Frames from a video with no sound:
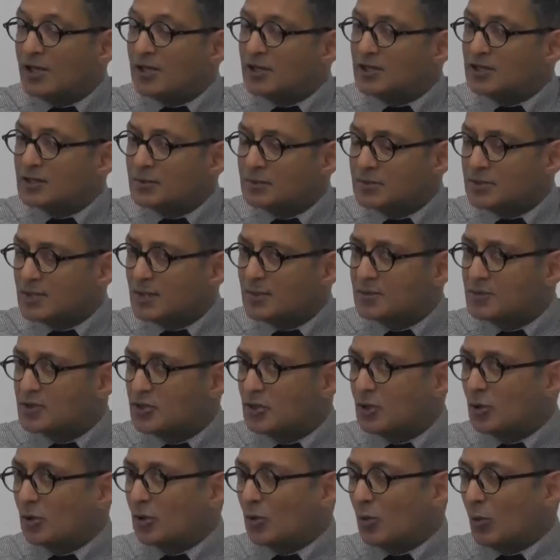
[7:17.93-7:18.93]
Sometimes,
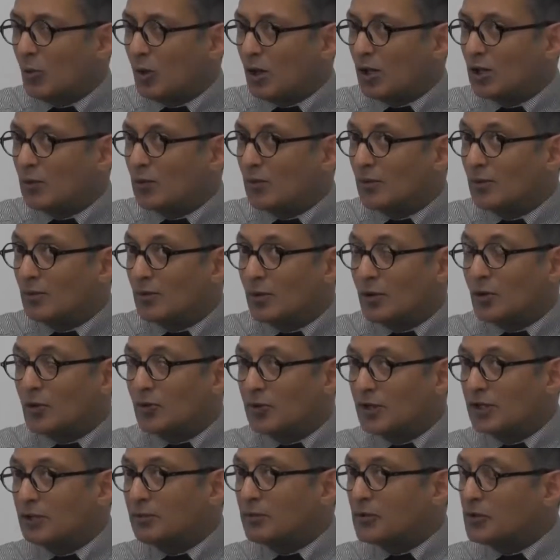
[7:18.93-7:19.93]
you
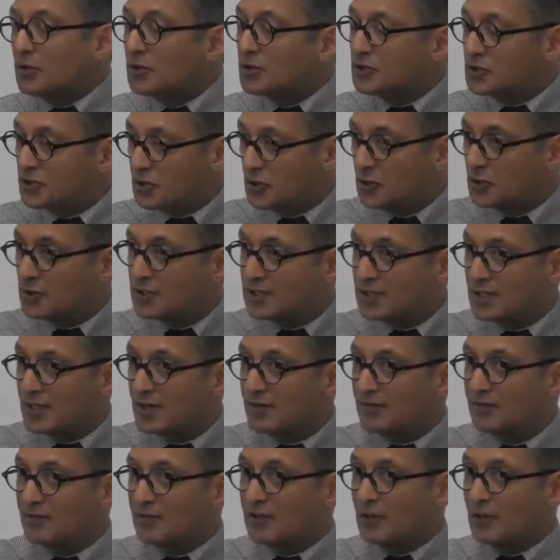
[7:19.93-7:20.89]
think because students have,